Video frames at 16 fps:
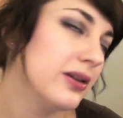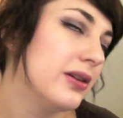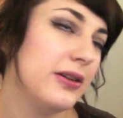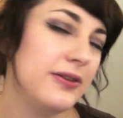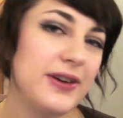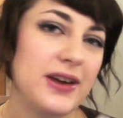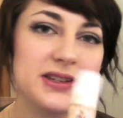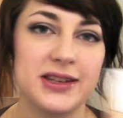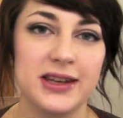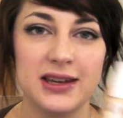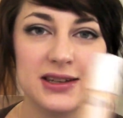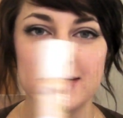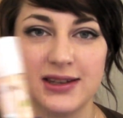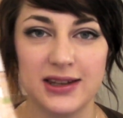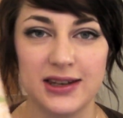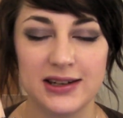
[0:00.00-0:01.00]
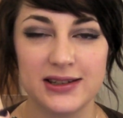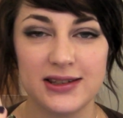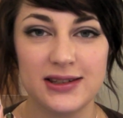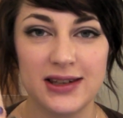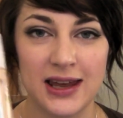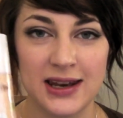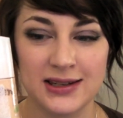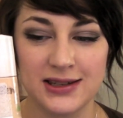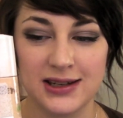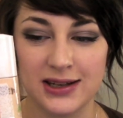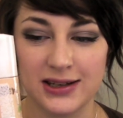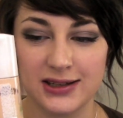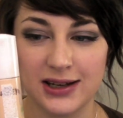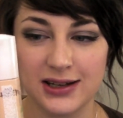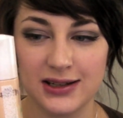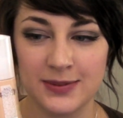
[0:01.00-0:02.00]
The first thing is that it's
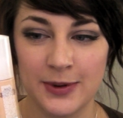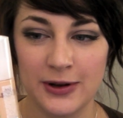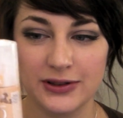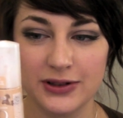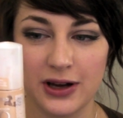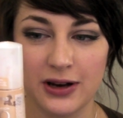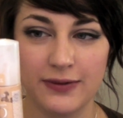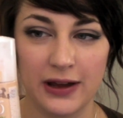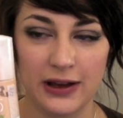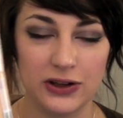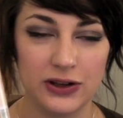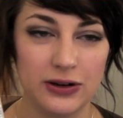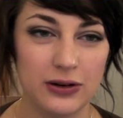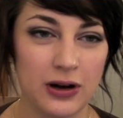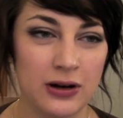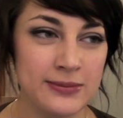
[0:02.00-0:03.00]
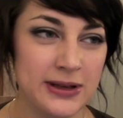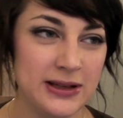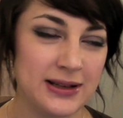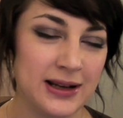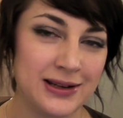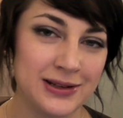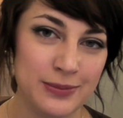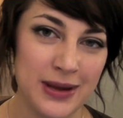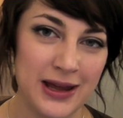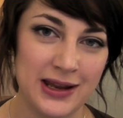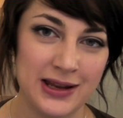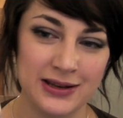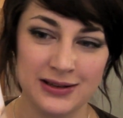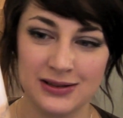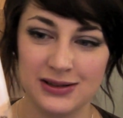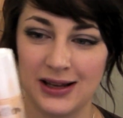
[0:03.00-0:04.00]
scented. It smells kind of like cucumber slash
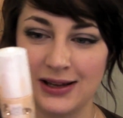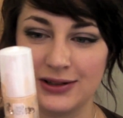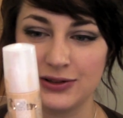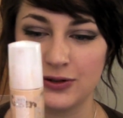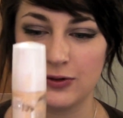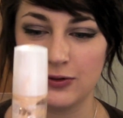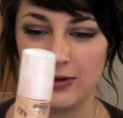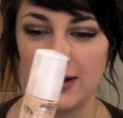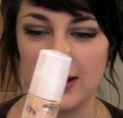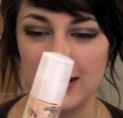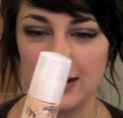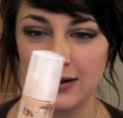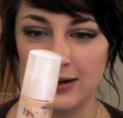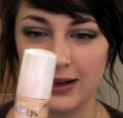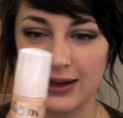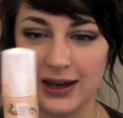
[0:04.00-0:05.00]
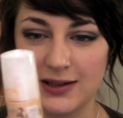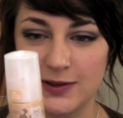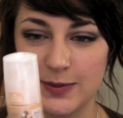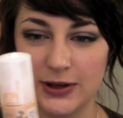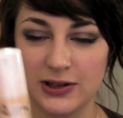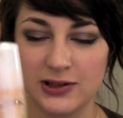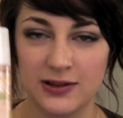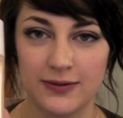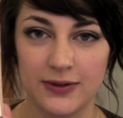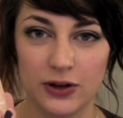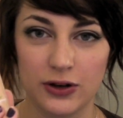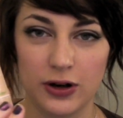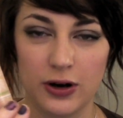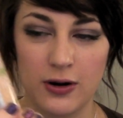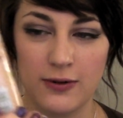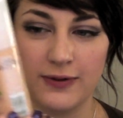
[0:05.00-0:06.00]
melon slash green, I guess, because of the
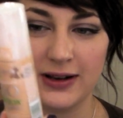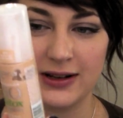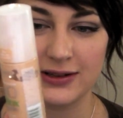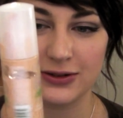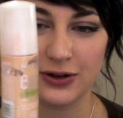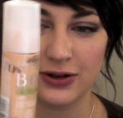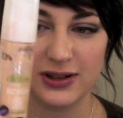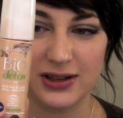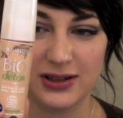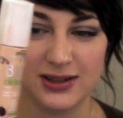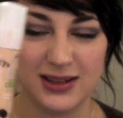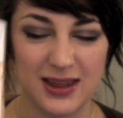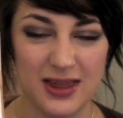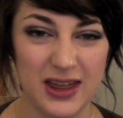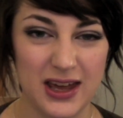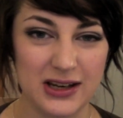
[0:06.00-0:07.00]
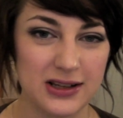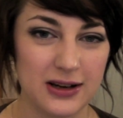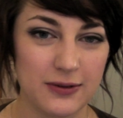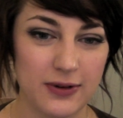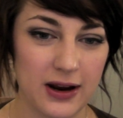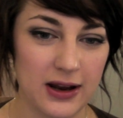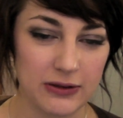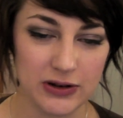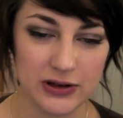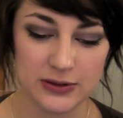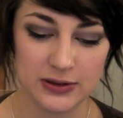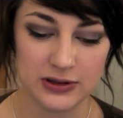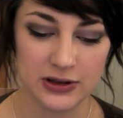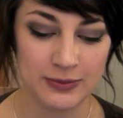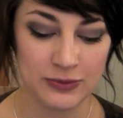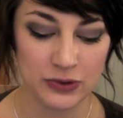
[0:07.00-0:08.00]
chlorophyll. It's got this synthetic fragrance,
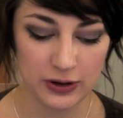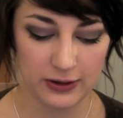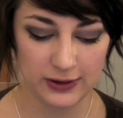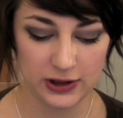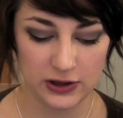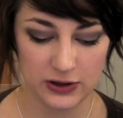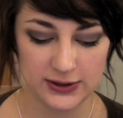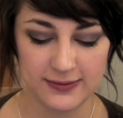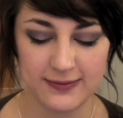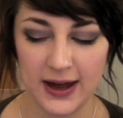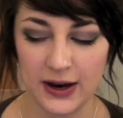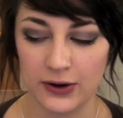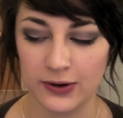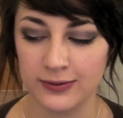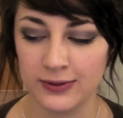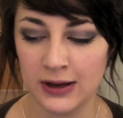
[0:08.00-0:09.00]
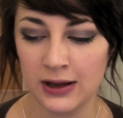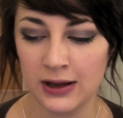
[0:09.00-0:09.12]
which I'm not a huge fan of.